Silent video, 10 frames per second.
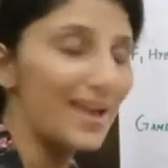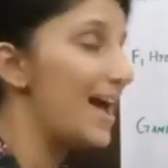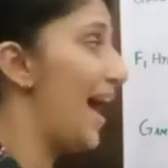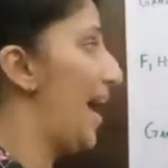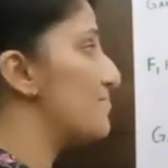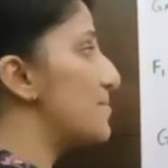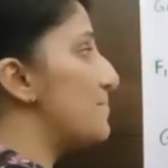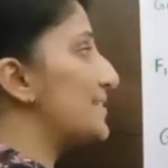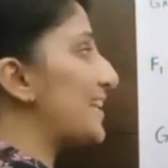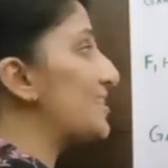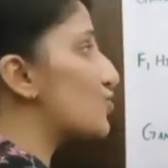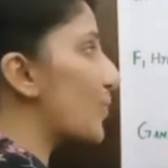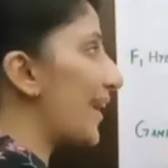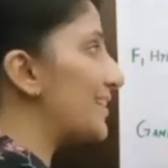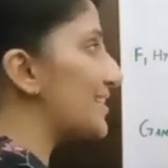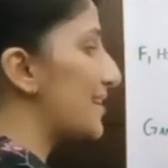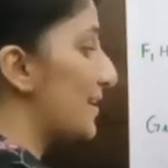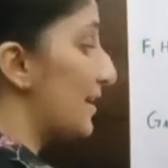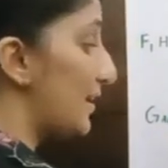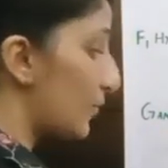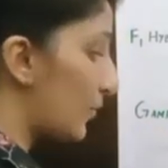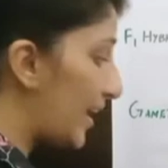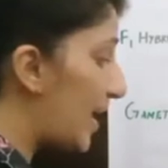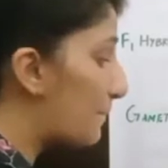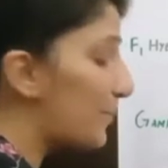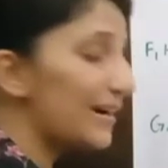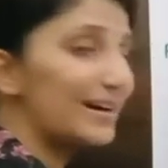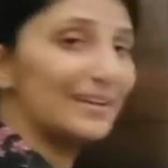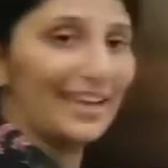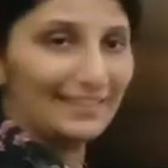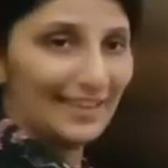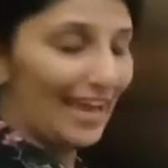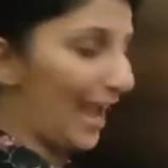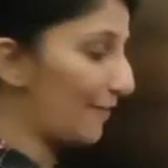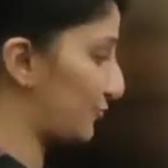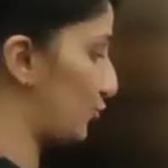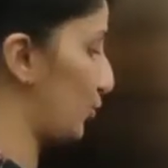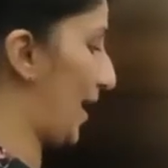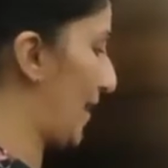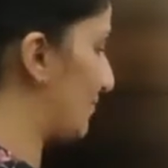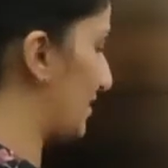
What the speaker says: And the missing trait reappeared in the F2. And this